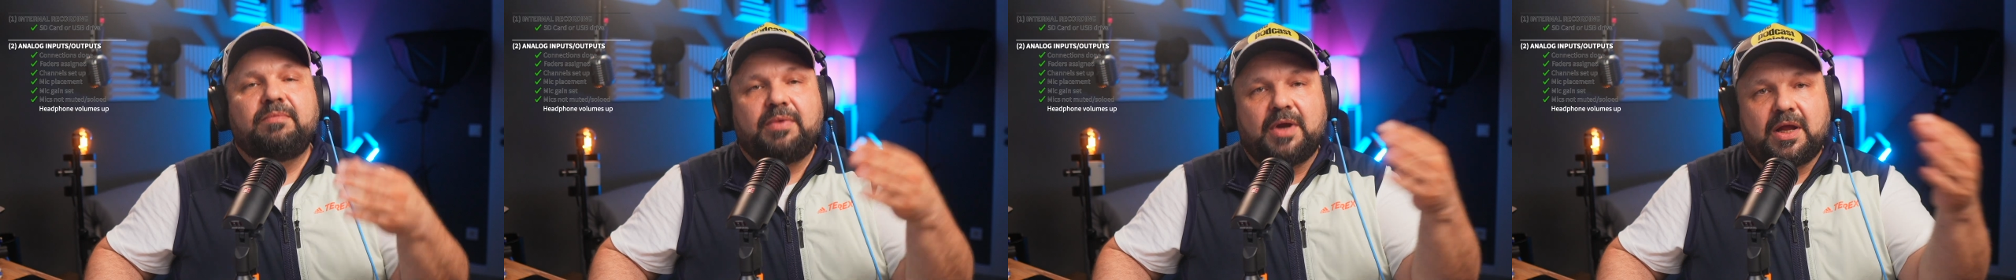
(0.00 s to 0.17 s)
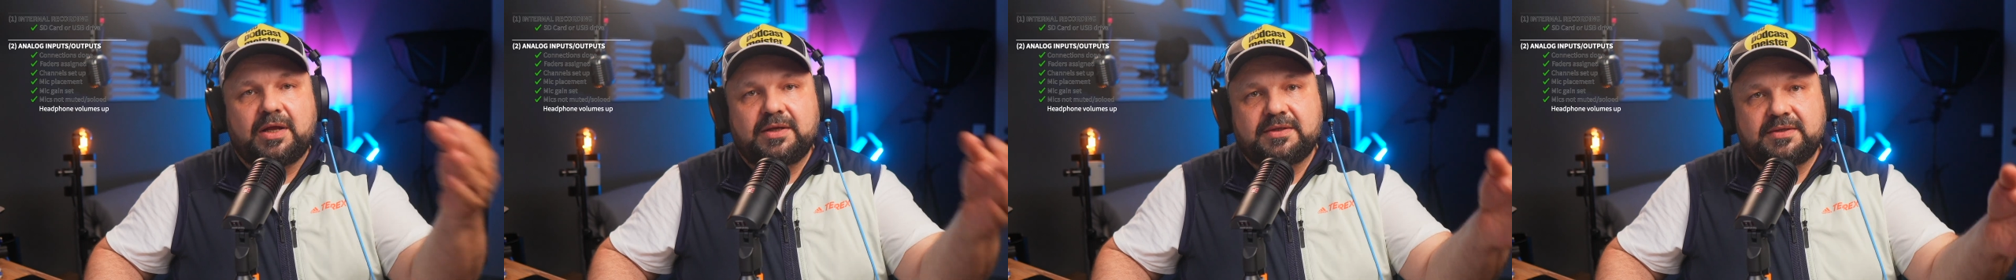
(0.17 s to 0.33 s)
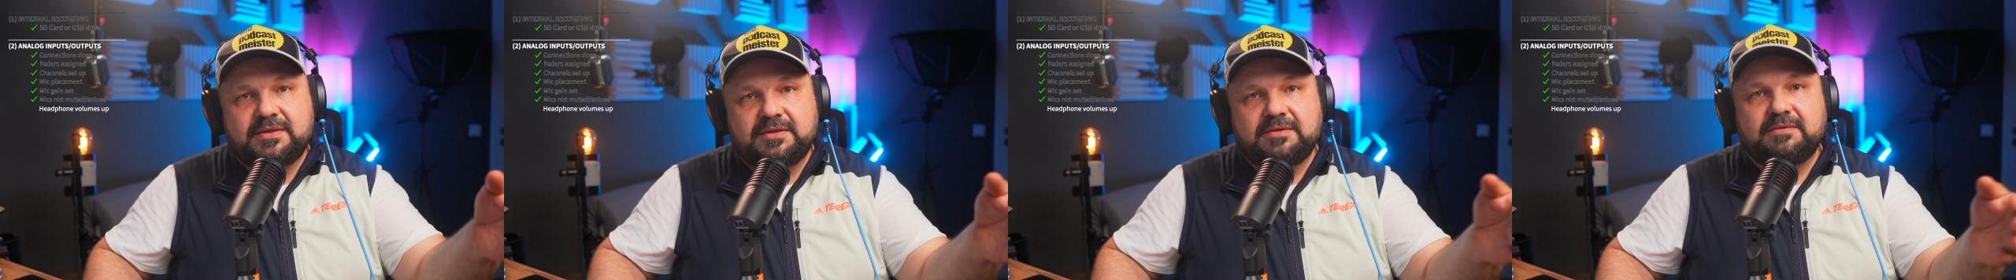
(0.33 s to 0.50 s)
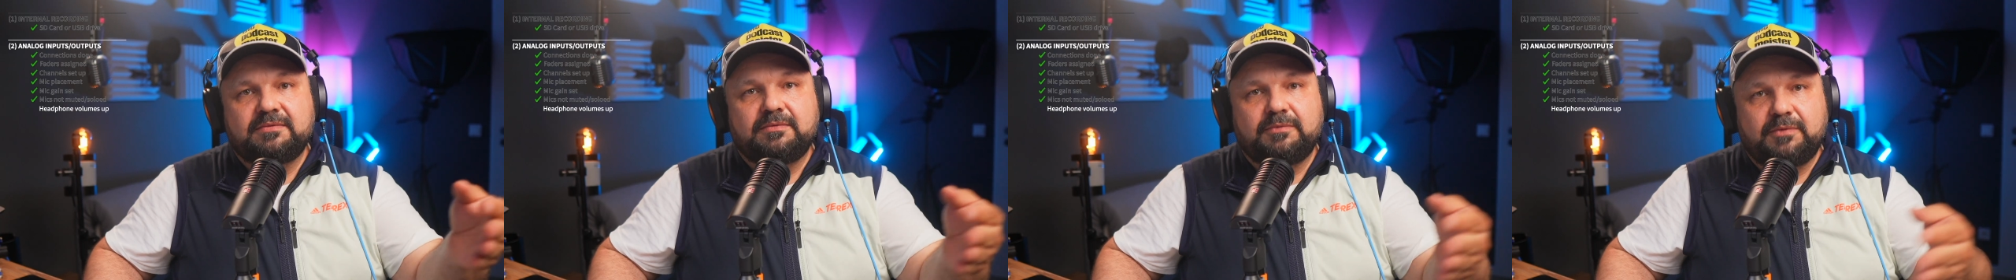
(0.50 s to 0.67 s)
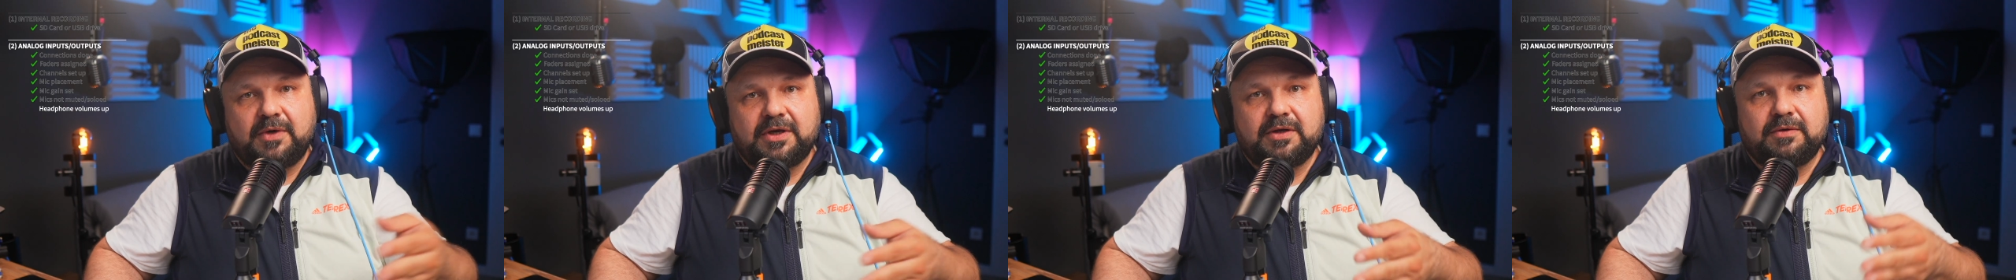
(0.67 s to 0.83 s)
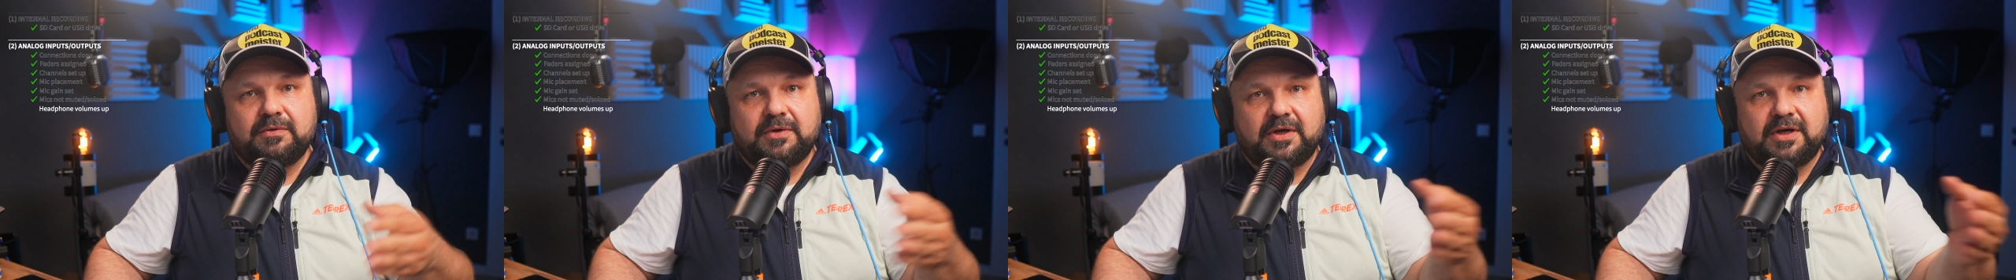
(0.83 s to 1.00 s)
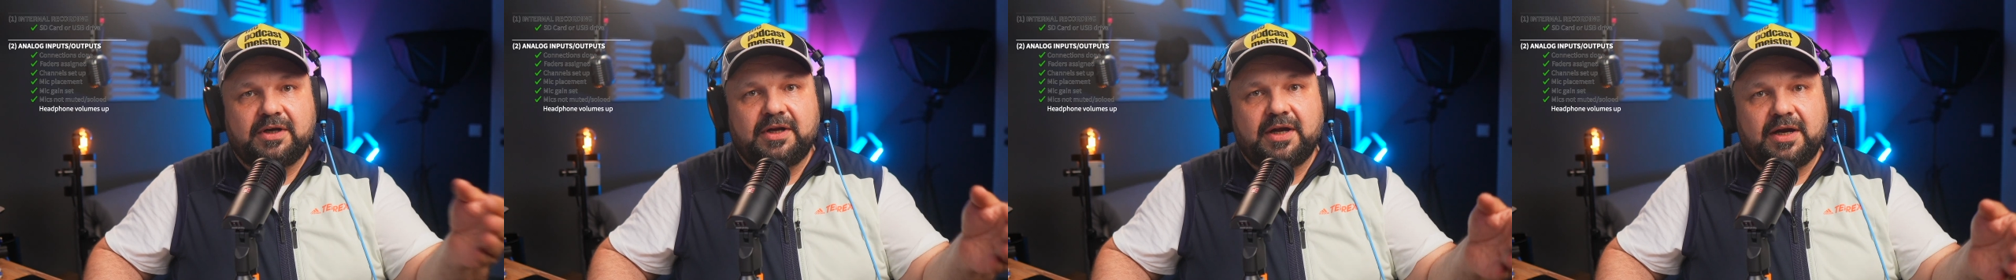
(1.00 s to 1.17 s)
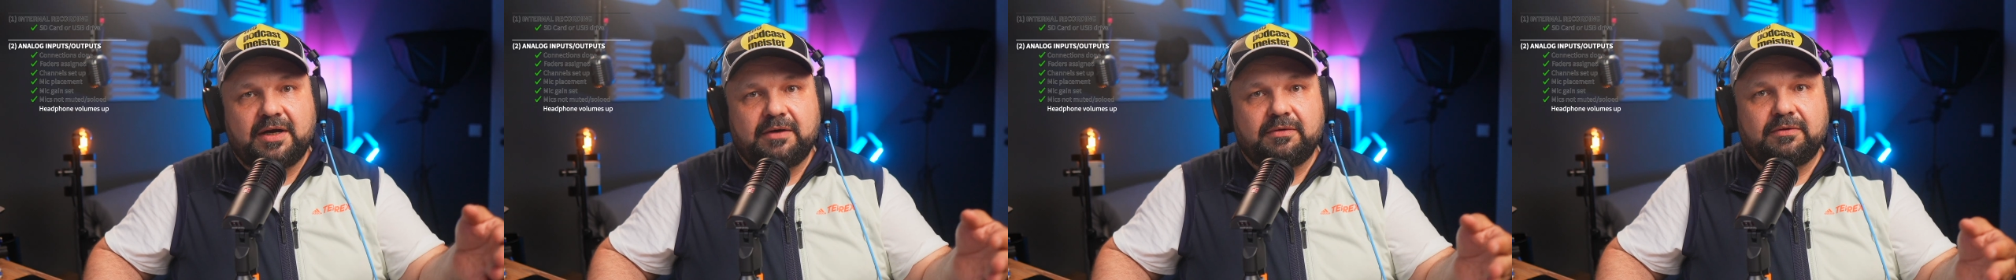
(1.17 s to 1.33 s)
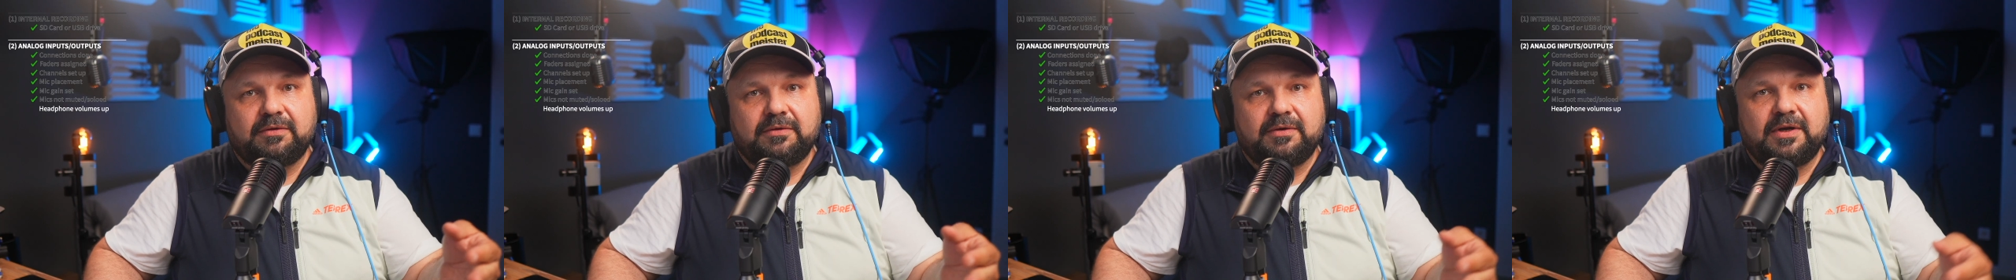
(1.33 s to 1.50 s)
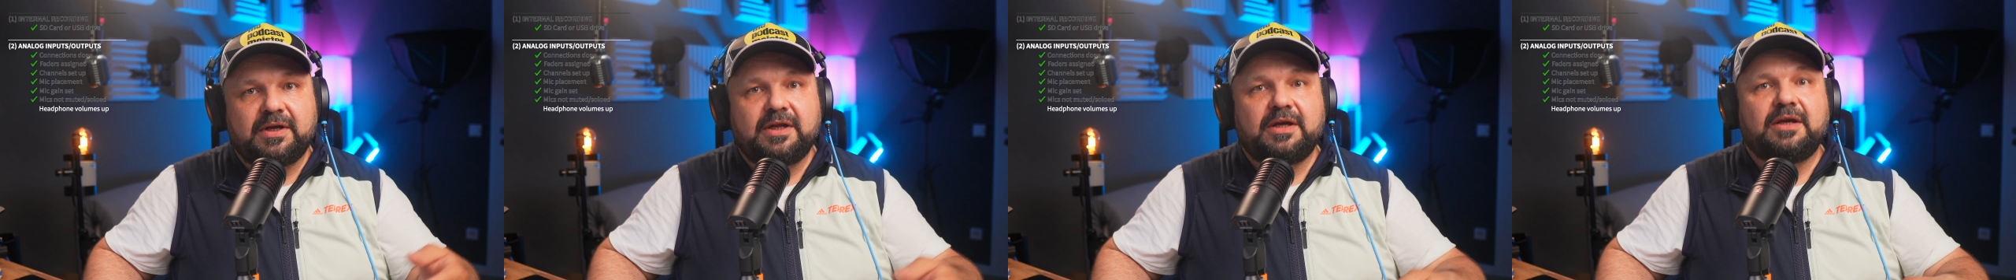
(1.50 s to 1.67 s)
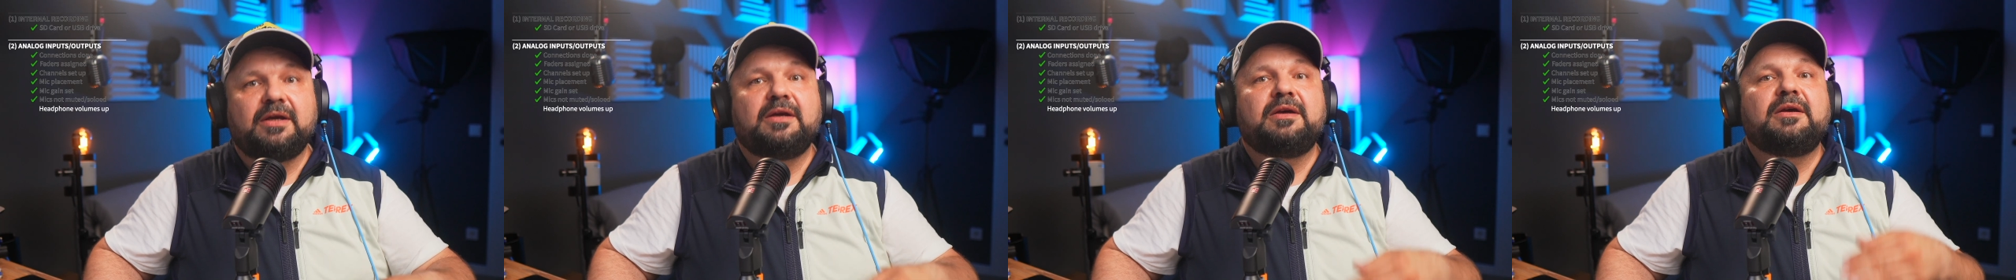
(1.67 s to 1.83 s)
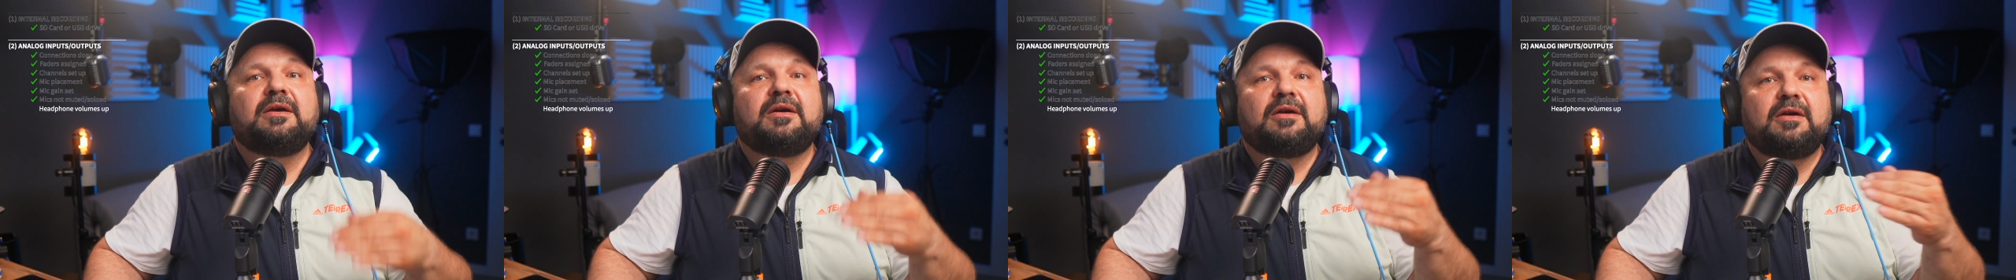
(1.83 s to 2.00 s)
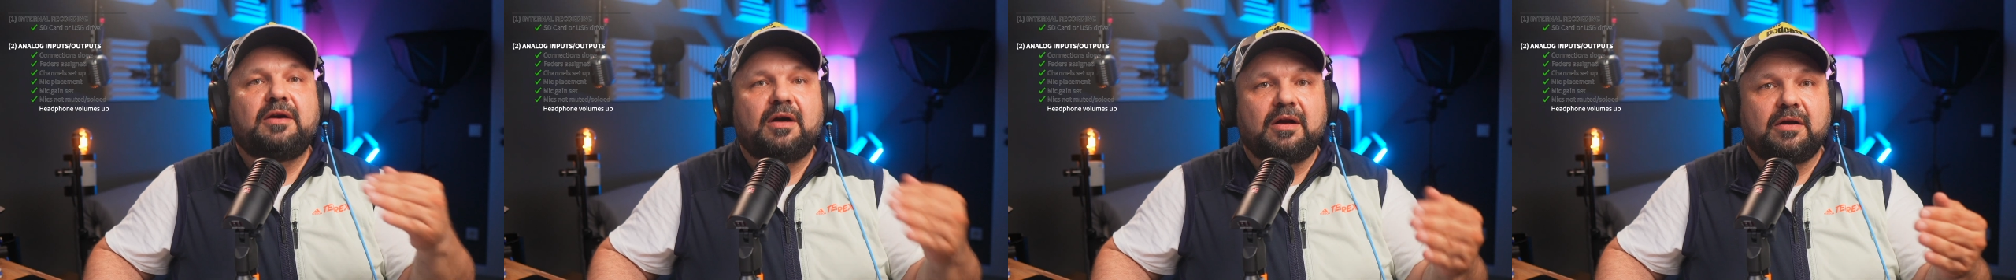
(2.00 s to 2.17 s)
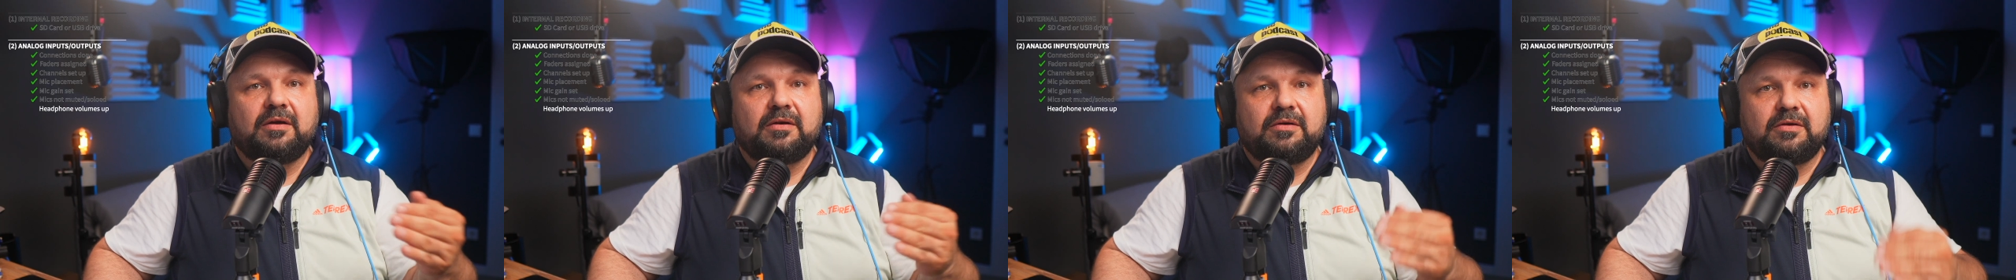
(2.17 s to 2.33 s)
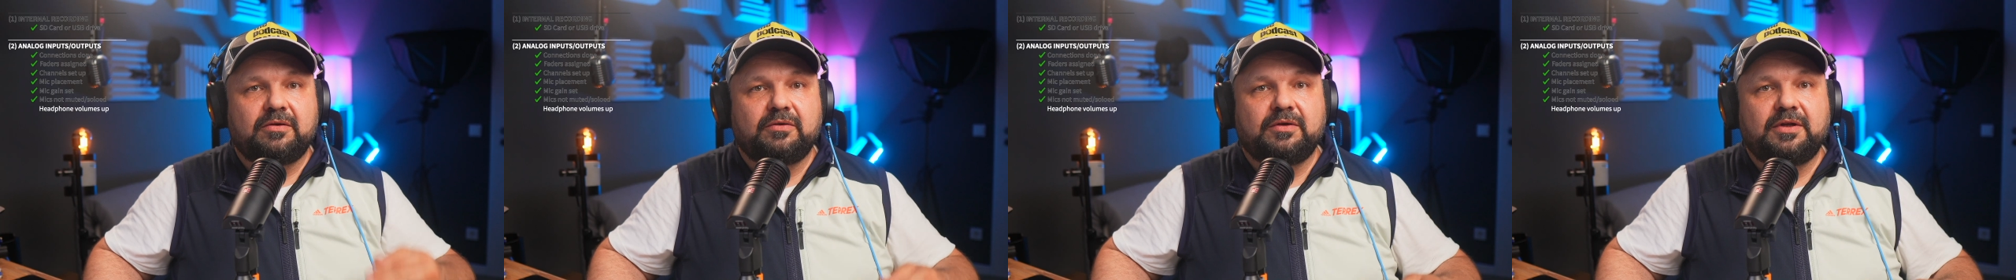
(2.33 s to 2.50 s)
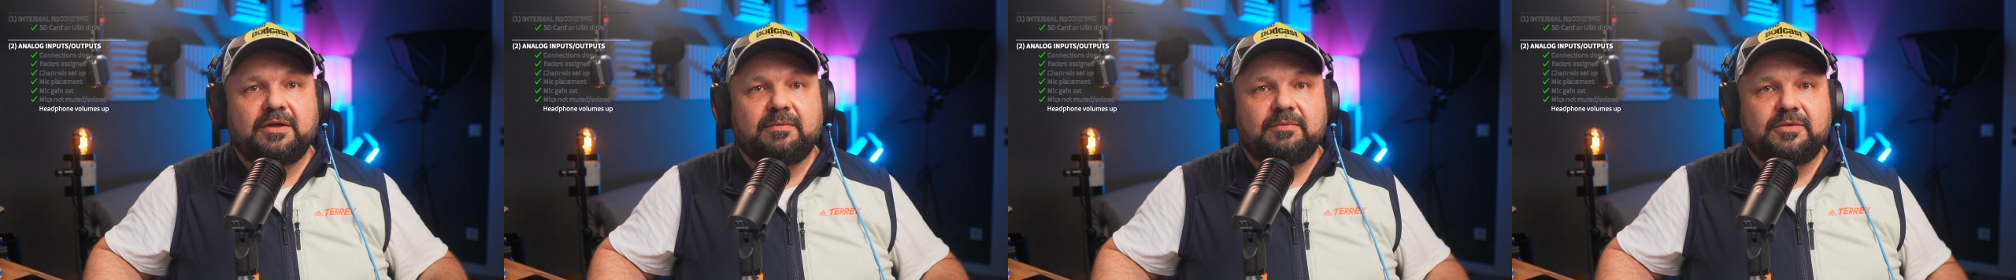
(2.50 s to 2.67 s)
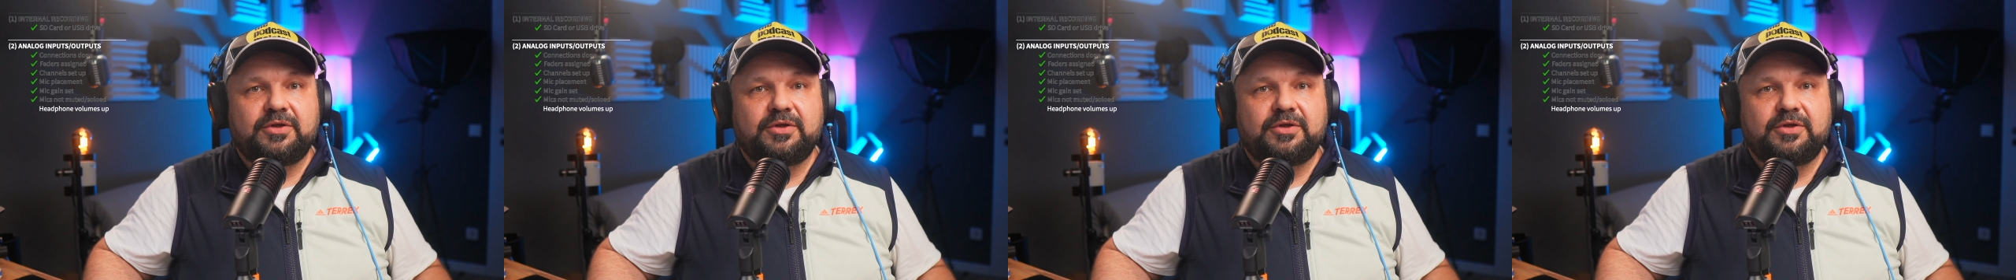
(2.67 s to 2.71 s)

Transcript: plus, when you are there already, color code them